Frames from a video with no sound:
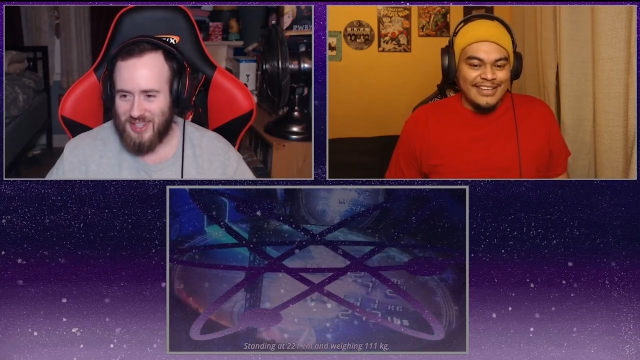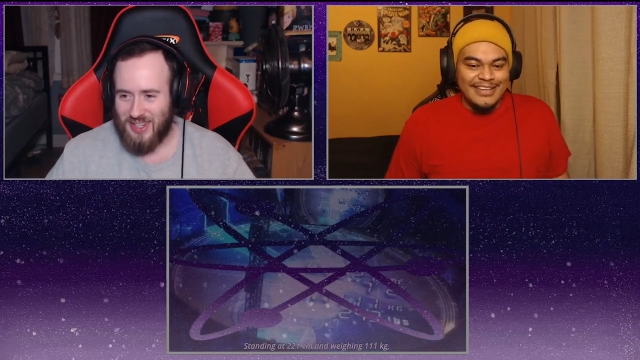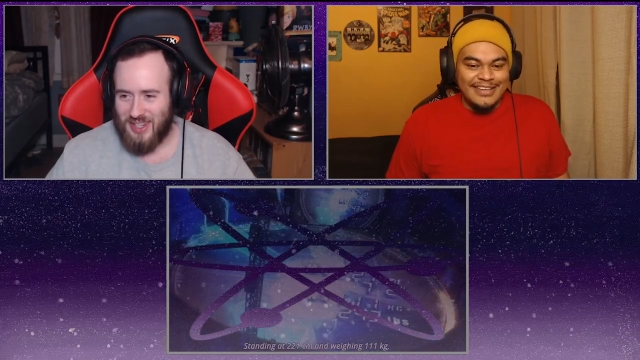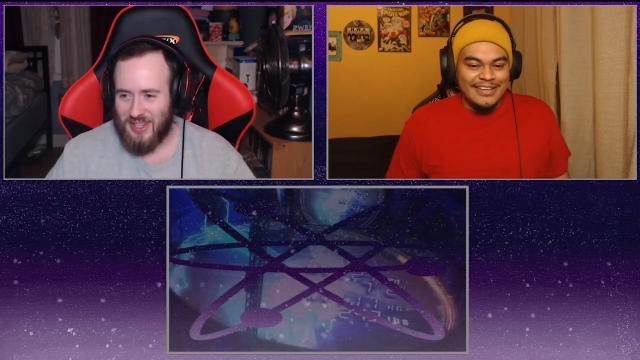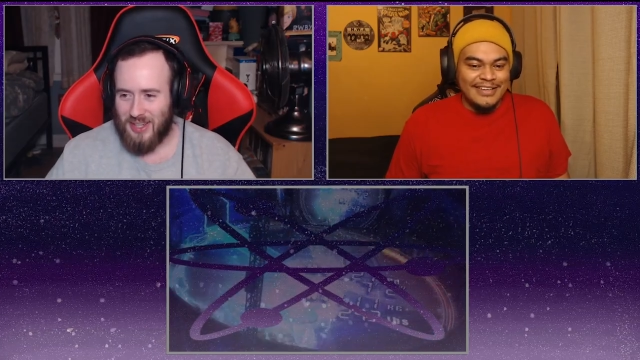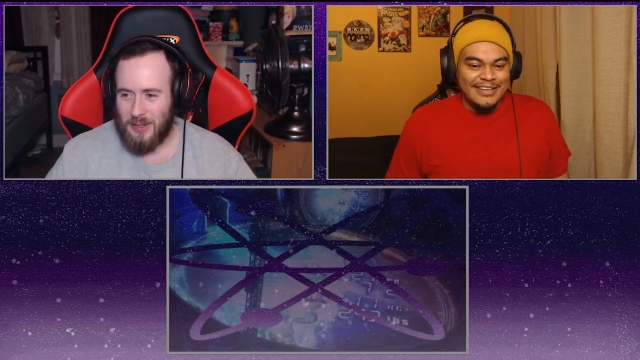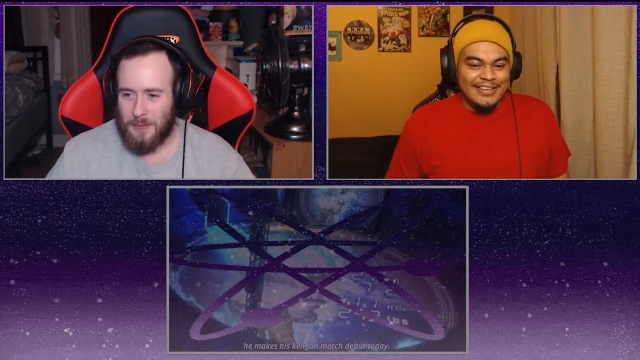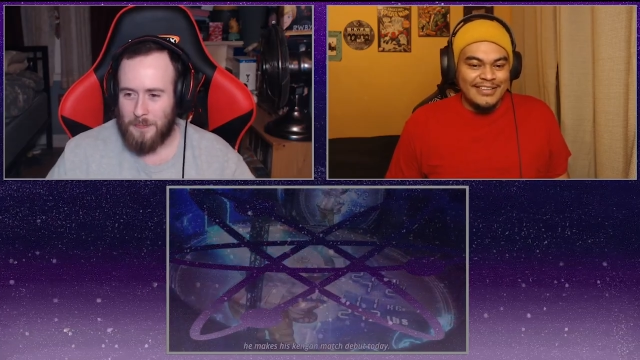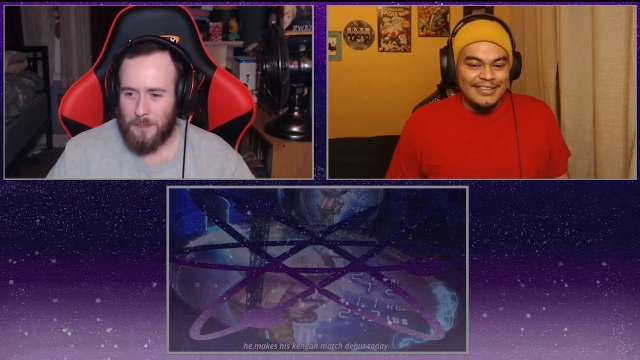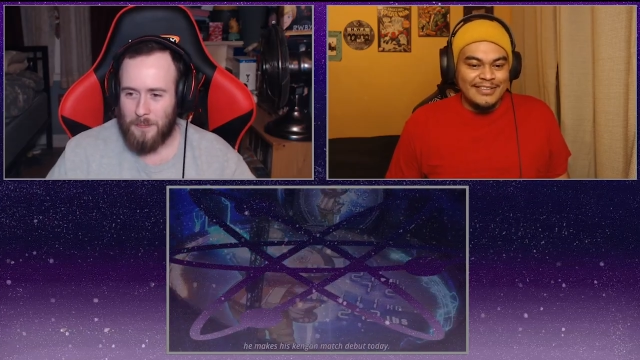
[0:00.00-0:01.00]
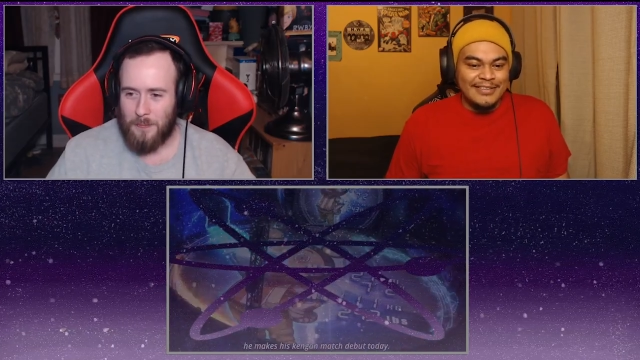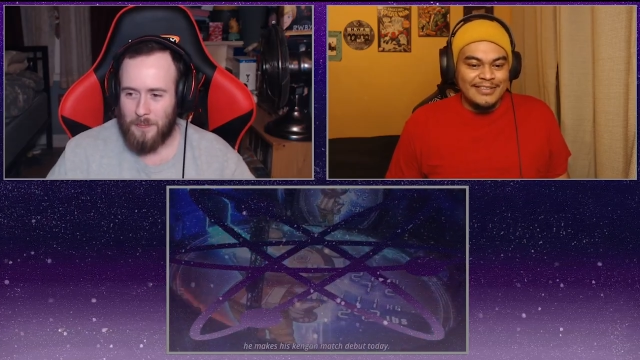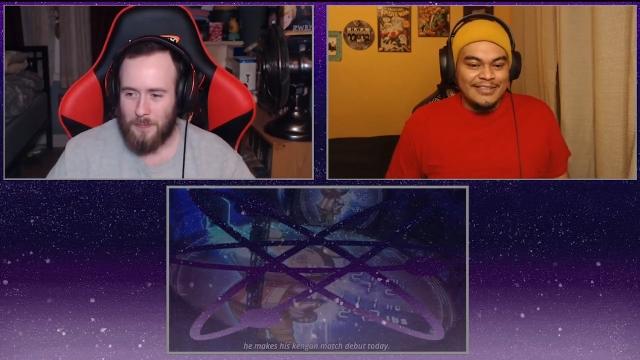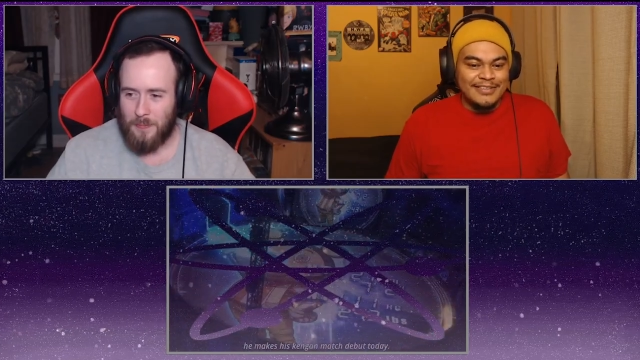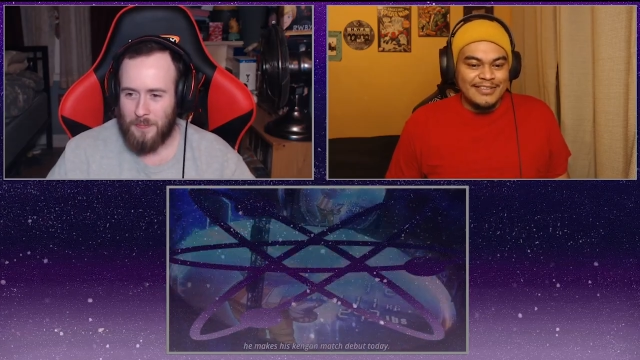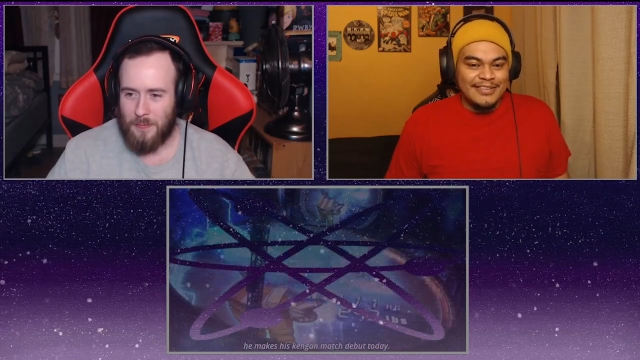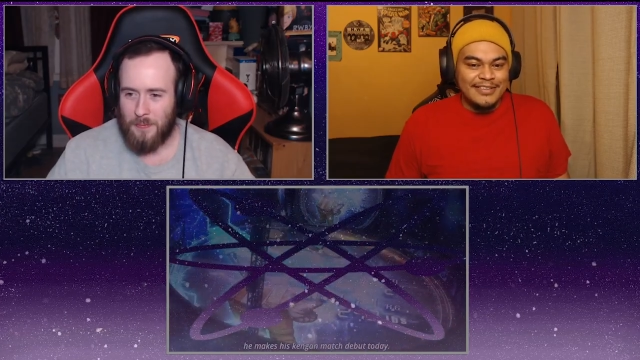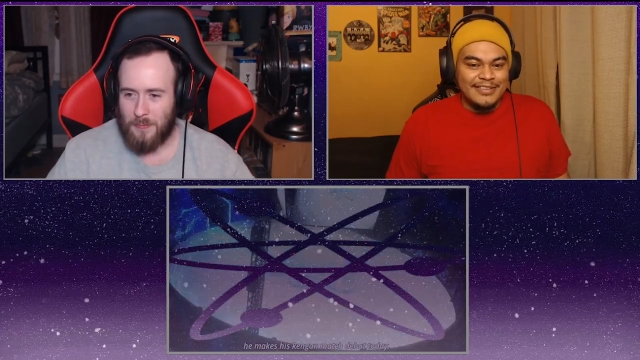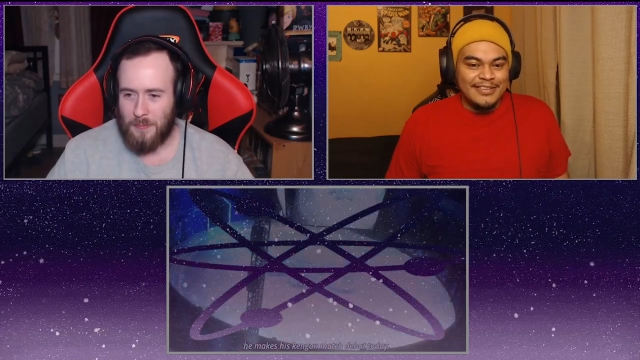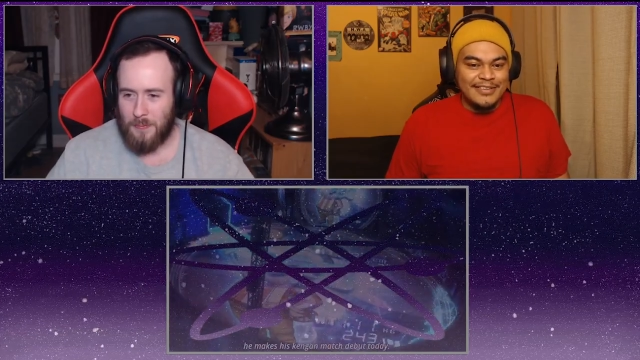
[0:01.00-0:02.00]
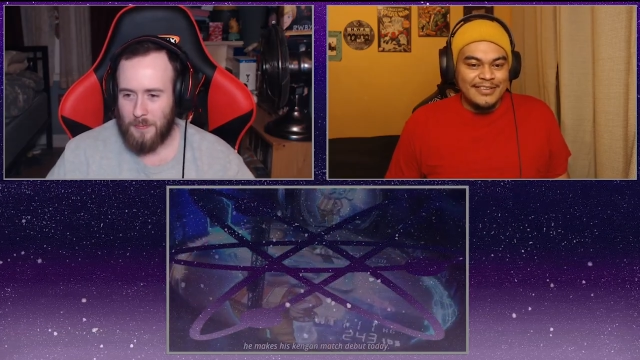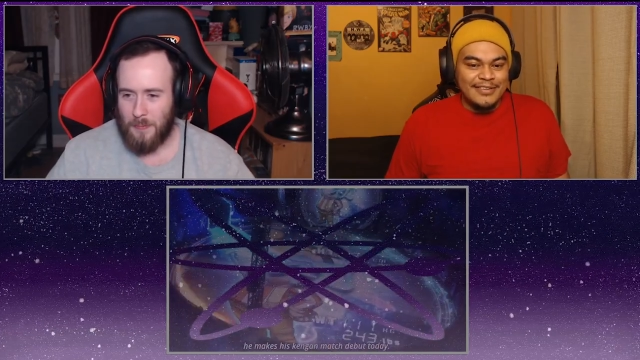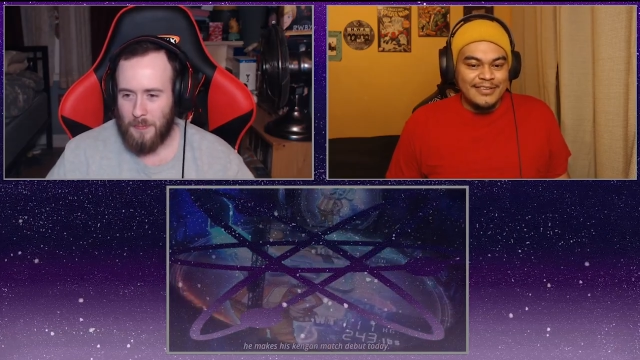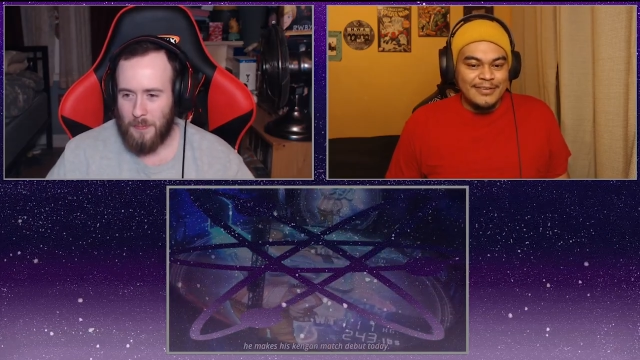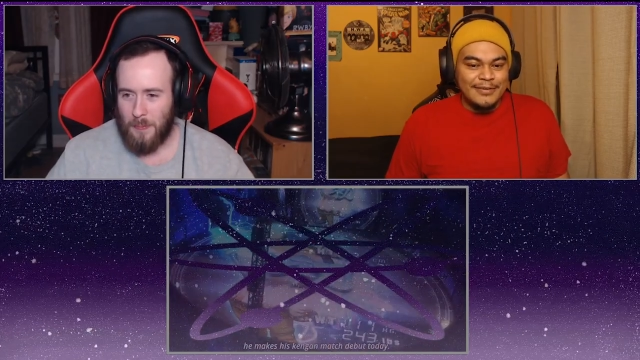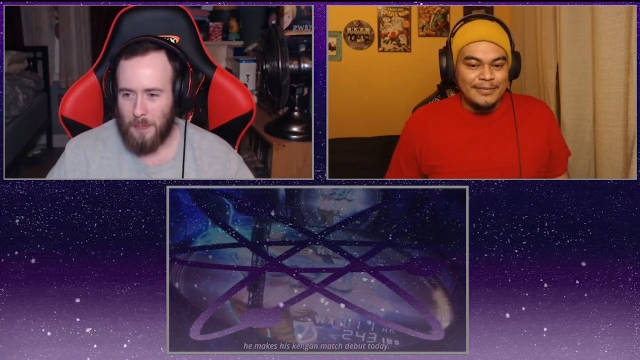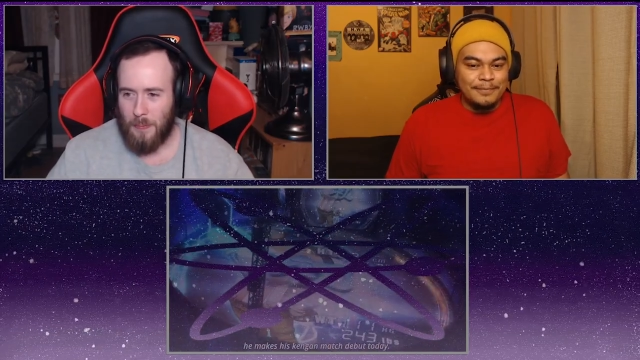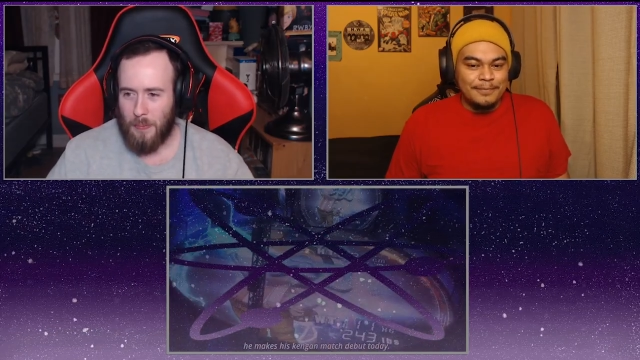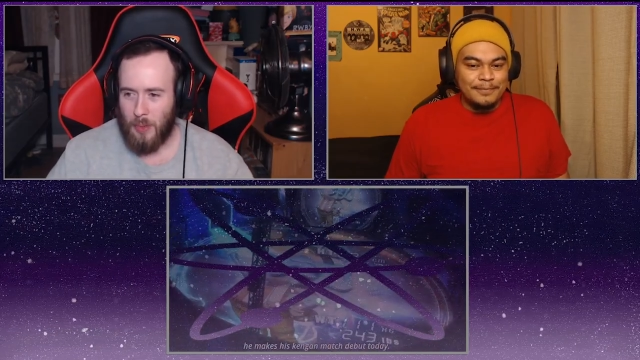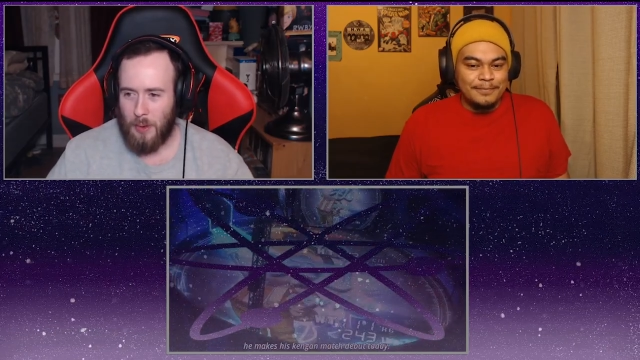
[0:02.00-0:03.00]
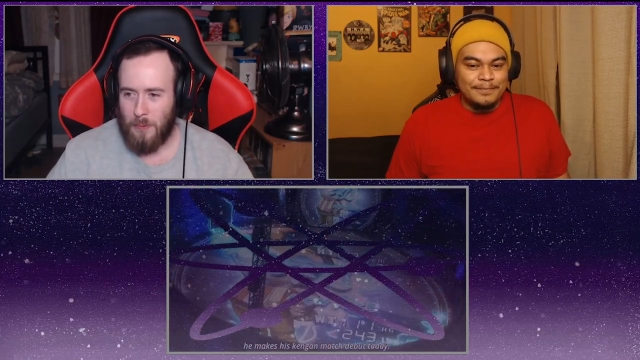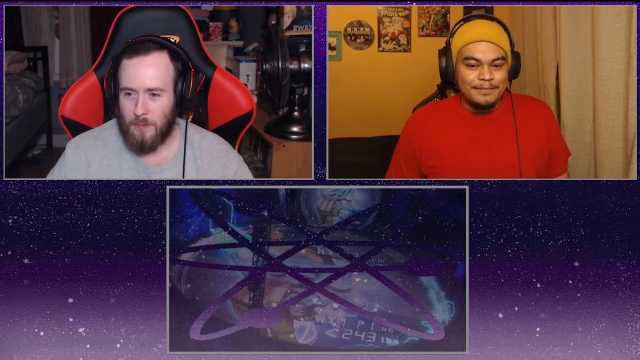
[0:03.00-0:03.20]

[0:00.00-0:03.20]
(no one is talking)